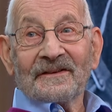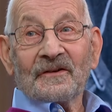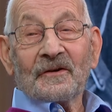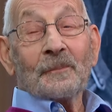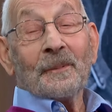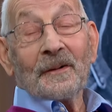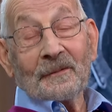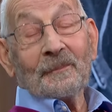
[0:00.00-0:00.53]
to
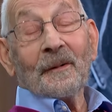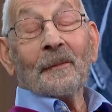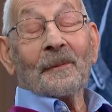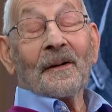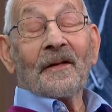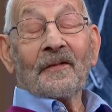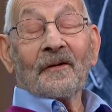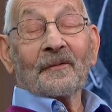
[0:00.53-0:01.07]
pick my
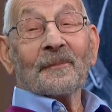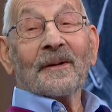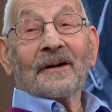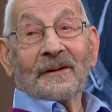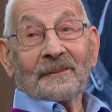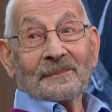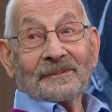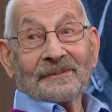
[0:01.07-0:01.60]
brother and me
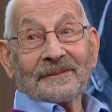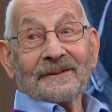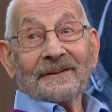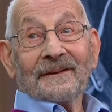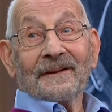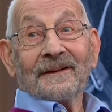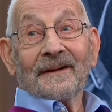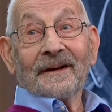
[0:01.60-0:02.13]
up. In
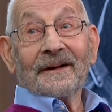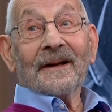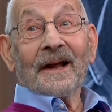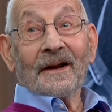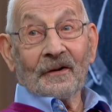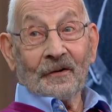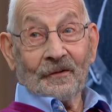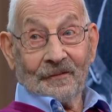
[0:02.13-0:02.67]
Hanover? In
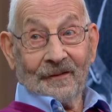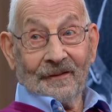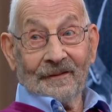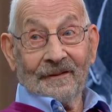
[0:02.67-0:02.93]
Hanover.